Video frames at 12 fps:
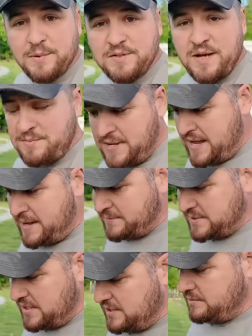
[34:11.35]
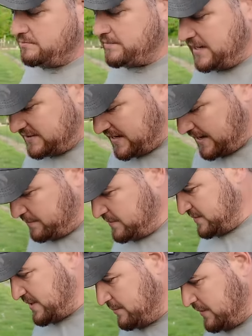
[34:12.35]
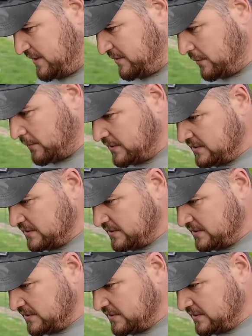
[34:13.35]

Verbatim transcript: Sometimes things happen that we don't want